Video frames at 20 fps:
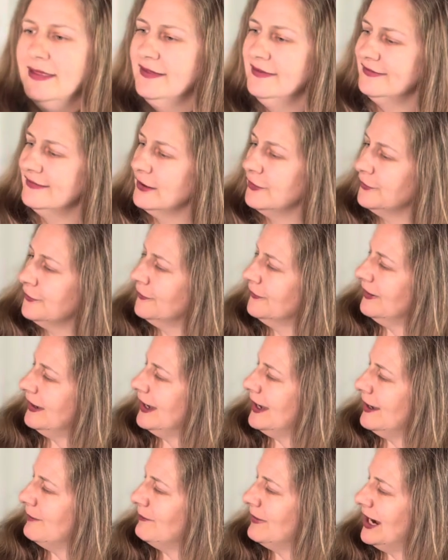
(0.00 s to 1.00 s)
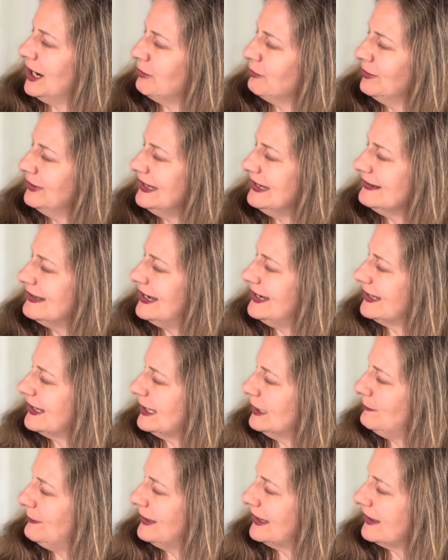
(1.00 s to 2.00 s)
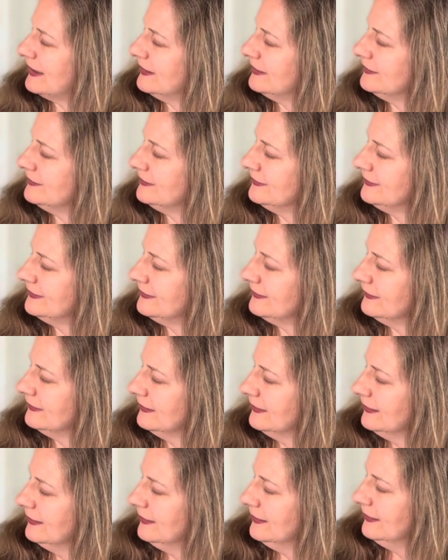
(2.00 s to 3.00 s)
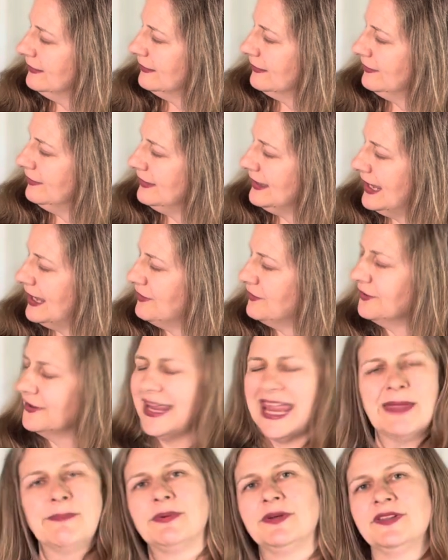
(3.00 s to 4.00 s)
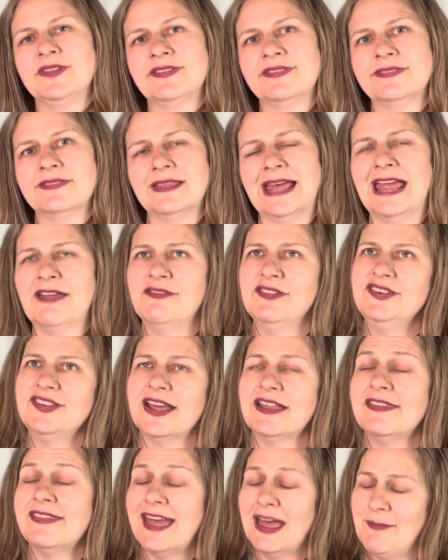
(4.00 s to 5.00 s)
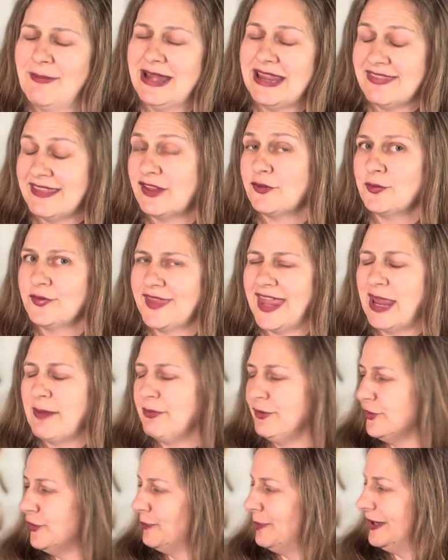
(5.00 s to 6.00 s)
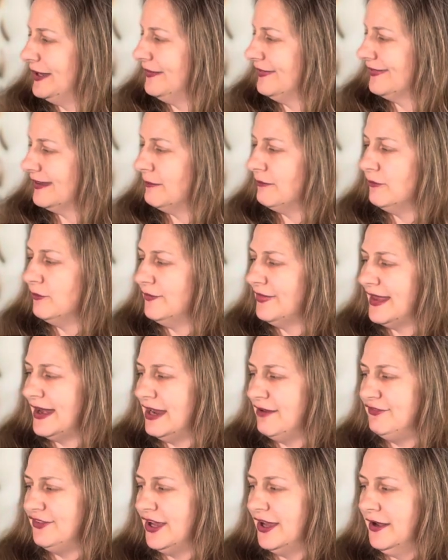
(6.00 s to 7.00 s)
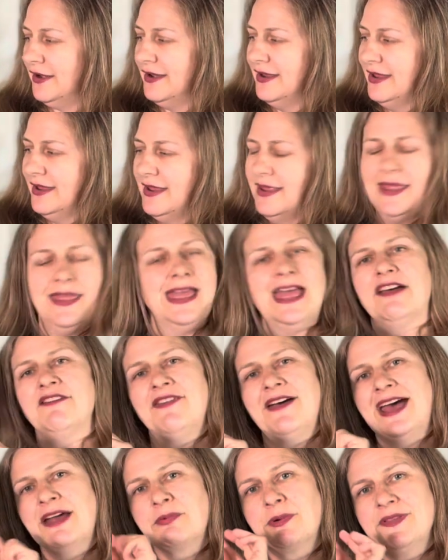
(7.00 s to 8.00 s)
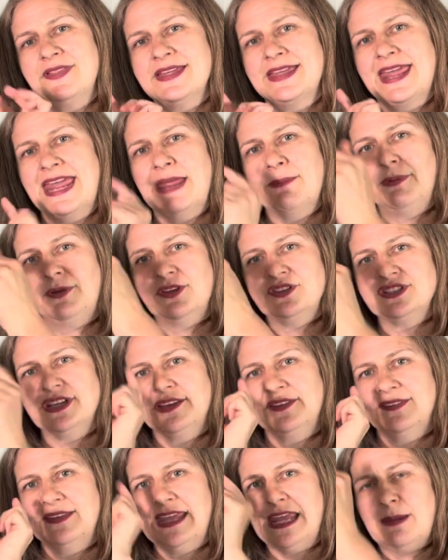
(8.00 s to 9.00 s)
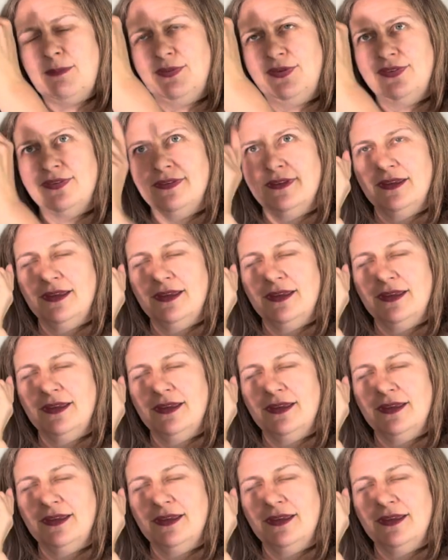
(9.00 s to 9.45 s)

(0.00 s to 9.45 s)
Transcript: So I really like it because the other cables, I haven't done that many things with cables, but some that I've done have had where the cable just keeps